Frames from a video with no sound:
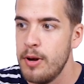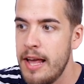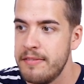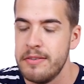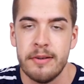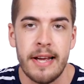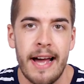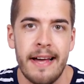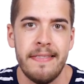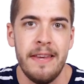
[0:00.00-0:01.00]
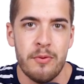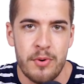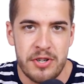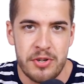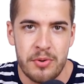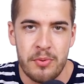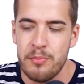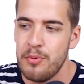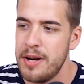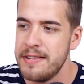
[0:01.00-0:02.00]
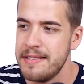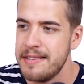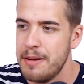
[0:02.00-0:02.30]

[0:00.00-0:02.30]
we'll have a look at the original pricing